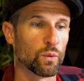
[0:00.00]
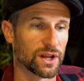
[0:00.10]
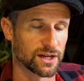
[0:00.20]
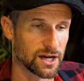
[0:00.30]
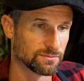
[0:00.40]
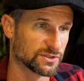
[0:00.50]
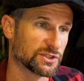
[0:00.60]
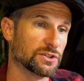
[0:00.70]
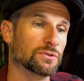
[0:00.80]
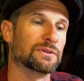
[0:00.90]
when it comes
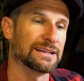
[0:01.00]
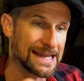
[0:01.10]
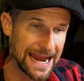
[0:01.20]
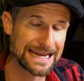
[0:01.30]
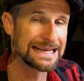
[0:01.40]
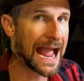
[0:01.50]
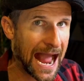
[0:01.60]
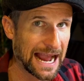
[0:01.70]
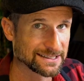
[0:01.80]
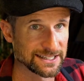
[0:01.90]
to gaining
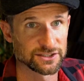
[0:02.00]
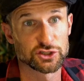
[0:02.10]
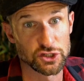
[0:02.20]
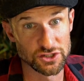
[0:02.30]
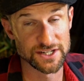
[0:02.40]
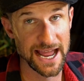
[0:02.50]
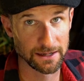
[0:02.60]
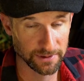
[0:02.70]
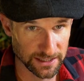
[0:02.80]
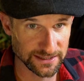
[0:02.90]
access to your
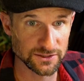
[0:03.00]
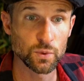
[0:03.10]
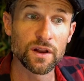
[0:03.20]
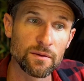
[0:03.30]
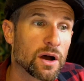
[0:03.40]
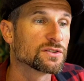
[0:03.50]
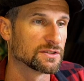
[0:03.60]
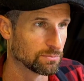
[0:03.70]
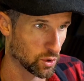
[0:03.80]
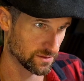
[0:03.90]
deck, because that's one of the most
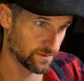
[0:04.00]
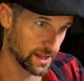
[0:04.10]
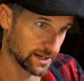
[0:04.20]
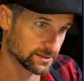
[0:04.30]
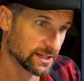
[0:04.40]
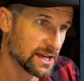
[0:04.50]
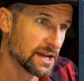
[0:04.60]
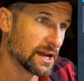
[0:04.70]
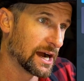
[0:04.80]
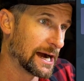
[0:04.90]
important things.
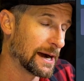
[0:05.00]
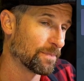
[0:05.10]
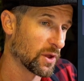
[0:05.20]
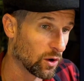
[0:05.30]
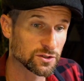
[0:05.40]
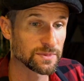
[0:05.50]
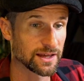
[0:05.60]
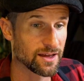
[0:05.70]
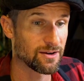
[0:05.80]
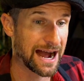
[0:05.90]

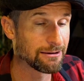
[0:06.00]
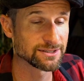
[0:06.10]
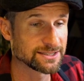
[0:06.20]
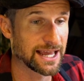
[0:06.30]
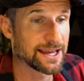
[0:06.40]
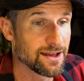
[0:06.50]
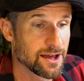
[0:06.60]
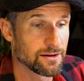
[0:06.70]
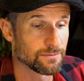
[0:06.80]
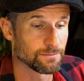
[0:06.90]
Ultimately, though, I say
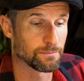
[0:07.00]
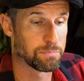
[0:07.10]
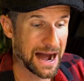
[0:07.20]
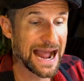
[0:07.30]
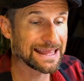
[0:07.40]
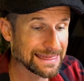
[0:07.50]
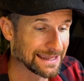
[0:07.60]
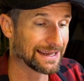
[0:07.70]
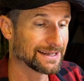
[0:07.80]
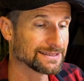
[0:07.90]
buy
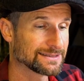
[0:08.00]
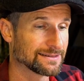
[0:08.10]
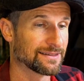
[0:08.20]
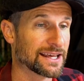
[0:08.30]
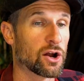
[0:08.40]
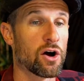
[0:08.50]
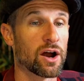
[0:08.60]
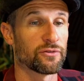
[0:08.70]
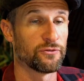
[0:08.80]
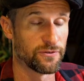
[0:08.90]
things that
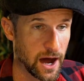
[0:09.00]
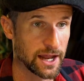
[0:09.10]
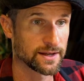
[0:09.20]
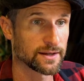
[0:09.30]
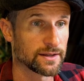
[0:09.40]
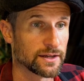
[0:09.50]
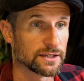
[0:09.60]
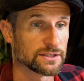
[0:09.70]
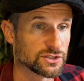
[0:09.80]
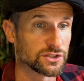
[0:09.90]
are fun
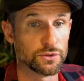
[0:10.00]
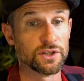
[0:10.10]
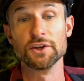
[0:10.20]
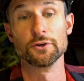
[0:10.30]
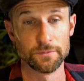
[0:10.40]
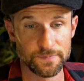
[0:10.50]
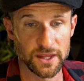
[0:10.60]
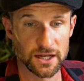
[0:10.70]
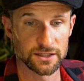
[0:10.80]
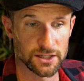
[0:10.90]
to you.
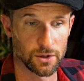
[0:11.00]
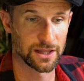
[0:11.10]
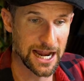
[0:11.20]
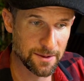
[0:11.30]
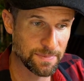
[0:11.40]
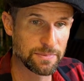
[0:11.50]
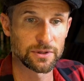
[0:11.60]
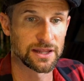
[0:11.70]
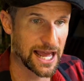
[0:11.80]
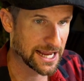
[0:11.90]
So a lot of
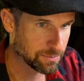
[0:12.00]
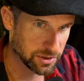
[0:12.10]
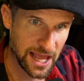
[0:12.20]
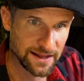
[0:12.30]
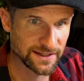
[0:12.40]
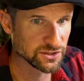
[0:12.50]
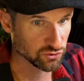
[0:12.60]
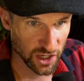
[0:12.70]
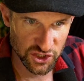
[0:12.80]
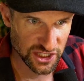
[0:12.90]
people like playing these
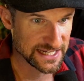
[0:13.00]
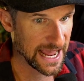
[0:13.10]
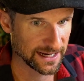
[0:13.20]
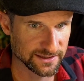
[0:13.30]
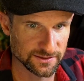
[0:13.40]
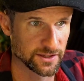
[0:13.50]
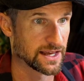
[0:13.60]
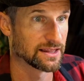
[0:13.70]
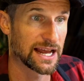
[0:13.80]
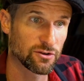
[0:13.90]
rushy decks. So
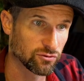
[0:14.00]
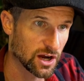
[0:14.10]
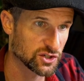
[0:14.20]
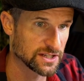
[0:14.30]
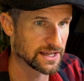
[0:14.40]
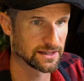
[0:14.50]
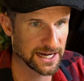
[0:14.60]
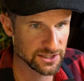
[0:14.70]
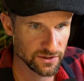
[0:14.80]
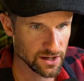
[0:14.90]
they like rushing, they
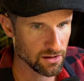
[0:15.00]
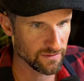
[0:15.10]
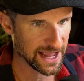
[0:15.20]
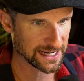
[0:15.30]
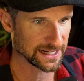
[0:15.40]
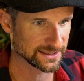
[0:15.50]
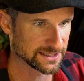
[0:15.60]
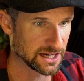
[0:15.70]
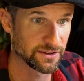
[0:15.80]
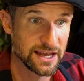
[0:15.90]
like doing all of that kind of
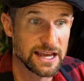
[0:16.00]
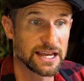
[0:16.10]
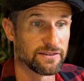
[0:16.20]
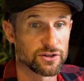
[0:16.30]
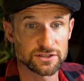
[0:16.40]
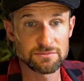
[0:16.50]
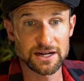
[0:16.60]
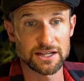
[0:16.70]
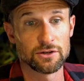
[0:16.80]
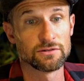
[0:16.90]
stuff. If you're
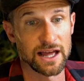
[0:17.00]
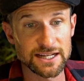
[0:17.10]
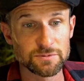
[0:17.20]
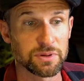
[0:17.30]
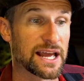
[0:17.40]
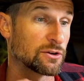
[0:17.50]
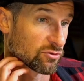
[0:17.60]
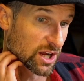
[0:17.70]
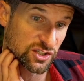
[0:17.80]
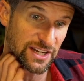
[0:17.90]
somebody who likes playing
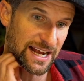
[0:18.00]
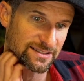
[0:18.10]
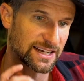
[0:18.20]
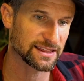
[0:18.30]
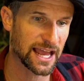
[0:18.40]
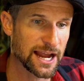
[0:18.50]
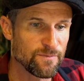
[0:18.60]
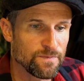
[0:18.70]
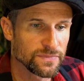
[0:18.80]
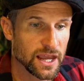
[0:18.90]
rush decks like
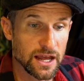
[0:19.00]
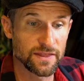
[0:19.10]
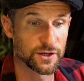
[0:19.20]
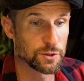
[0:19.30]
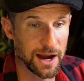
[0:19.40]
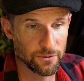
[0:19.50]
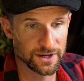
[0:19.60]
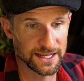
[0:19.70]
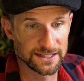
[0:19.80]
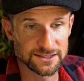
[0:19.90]
that, then you might
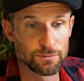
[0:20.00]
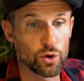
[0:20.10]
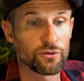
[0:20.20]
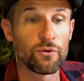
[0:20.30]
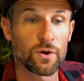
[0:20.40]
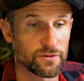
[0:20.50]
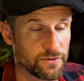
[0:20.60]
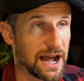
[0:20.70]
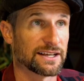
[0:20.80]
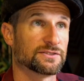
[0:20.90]
want to get some more
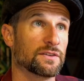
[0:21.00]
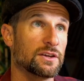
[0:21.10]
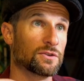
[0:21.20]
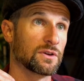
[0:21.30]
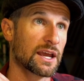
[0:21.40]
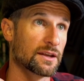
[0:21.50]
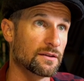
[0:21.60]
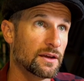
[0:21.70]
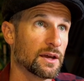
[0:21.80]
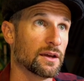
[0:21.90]
Fortify so that you can